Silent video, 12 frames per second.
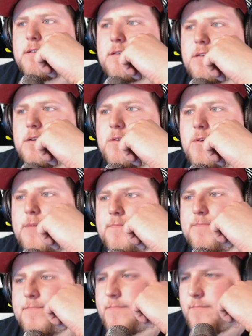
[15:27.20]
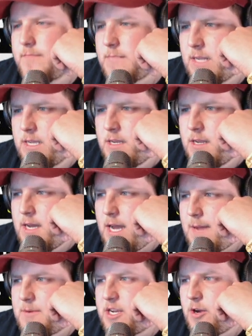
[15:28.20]
You know what?
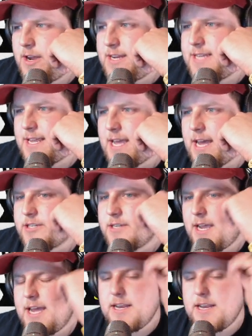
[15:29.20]
I'm going to go ahead and take Edge.